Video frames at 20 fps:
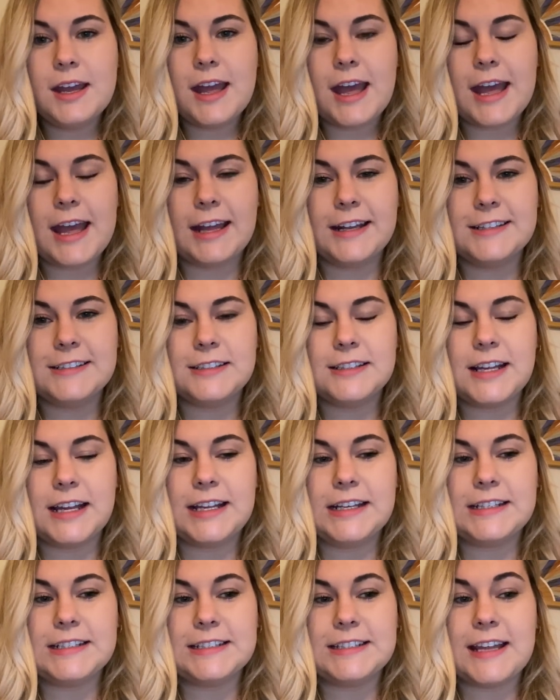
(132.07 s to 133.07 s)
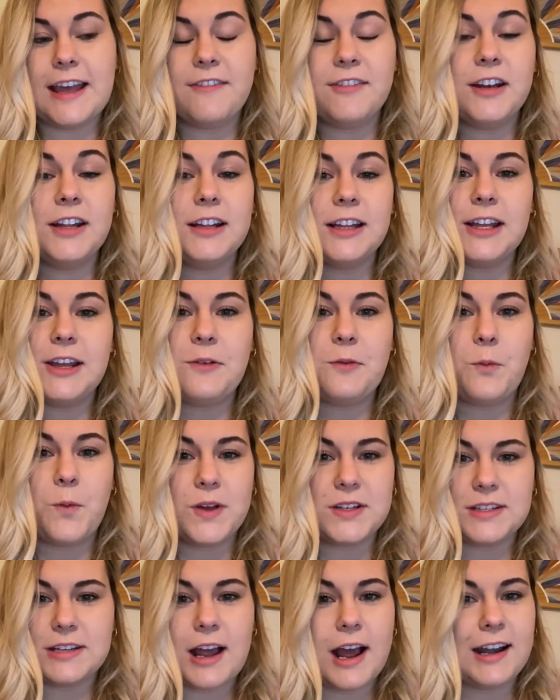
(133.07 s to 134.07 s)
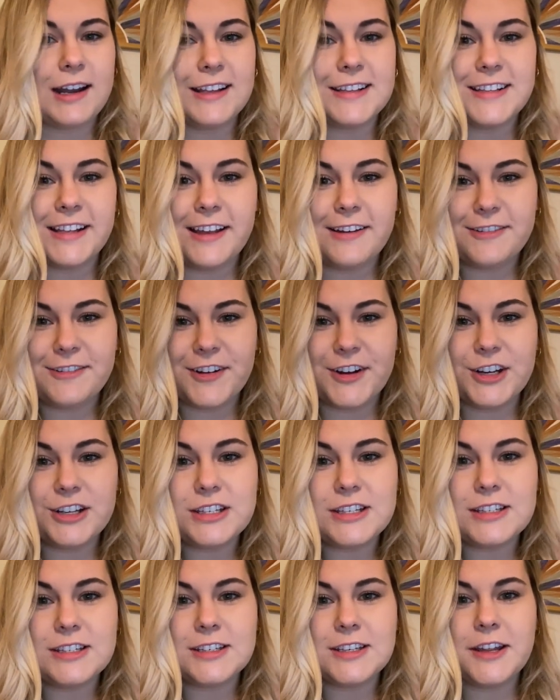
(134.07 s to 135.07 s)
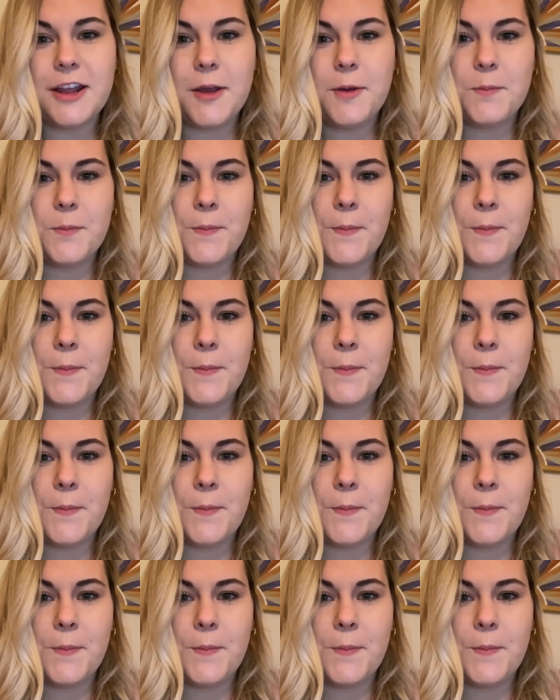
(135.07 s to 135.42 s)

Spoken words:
And it definitely was not easy at first,